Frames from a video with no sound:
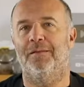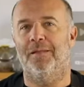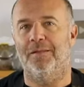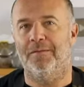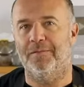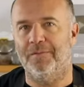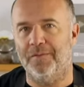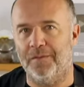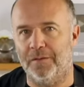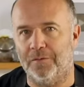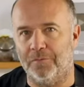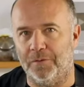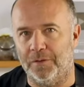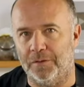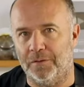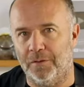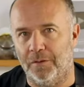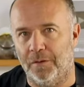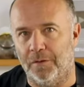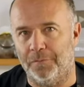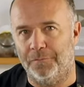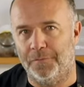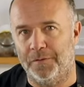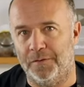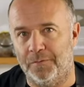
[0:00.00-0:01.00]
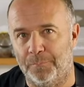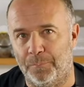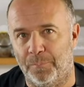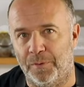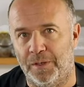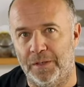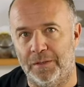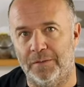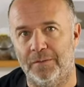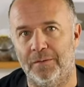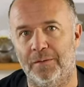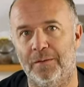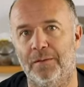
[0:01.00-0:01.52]
The secret of this
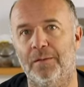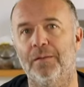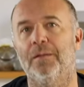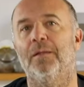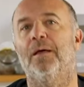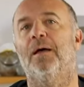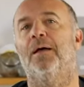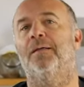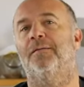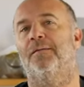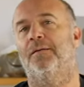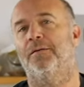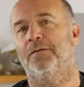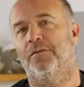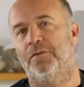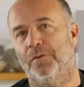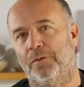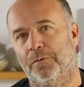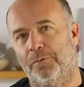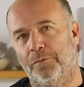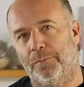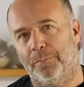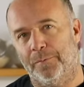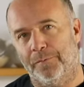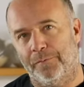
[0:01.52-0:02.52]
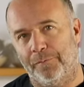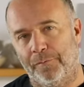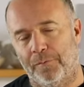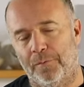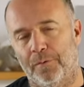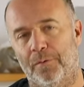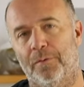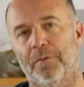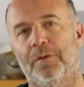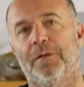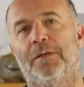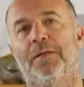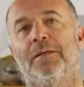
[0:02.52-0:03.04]
bread, as I told you
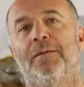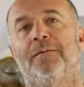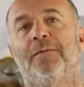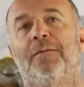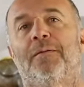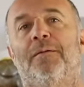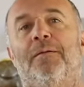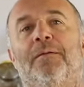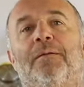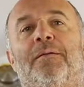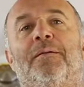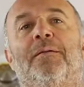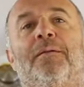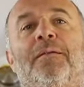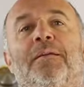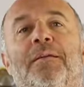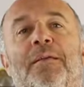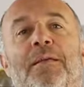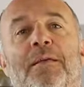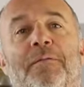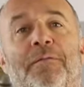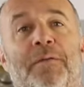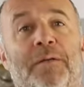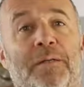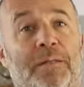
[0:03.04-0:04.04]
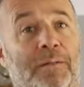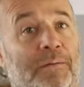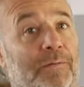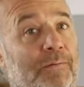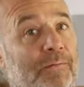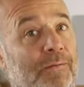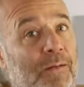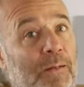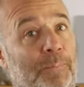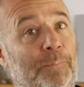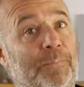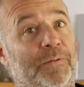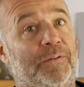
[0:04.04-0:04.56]
before, is giving it
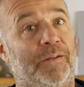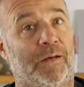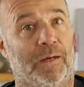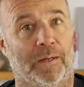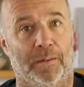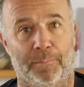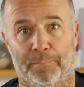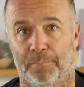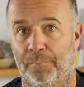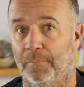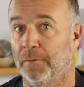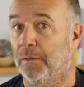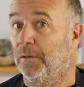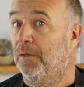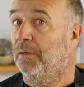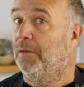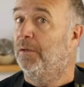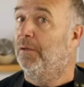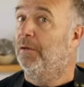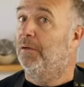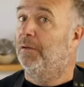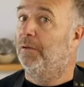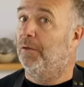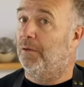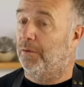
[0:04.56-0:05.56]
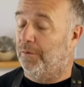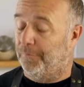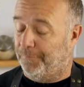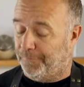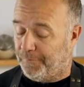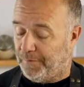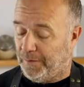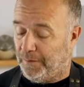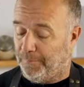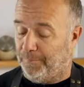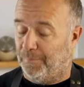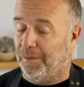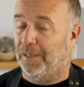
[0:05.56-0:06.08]
some time. A lot of
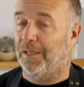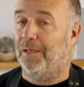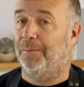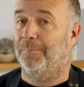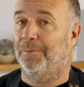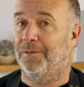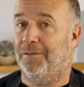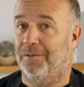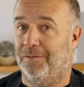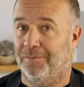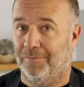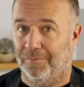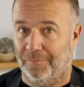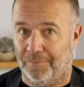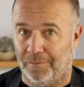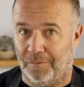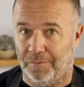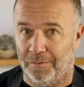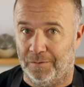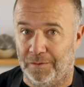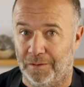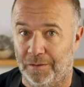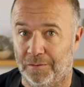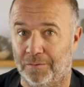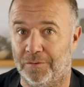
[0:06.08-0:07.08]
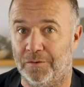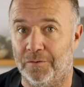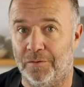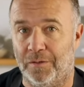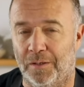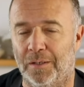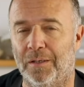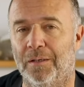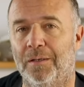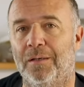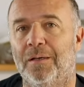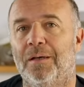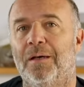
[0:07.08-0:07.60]
time. I'll be starting it
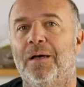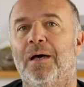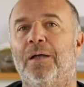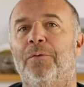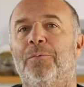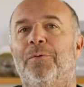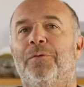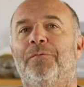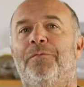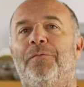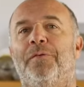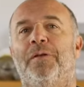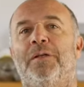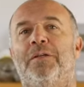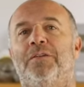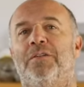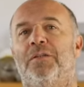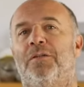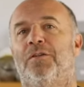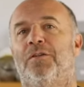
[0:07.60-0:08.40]
today and we'll finish